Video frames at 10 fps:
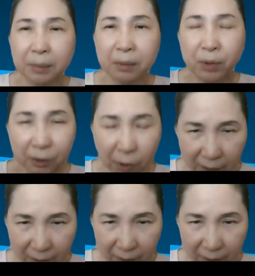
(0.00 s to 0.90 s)
but we are
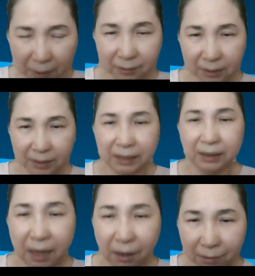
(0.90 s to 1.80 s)
talking about the
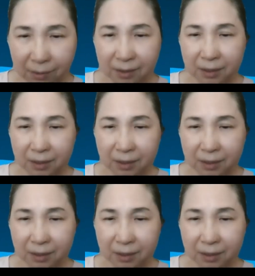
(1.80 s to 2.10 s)
detail.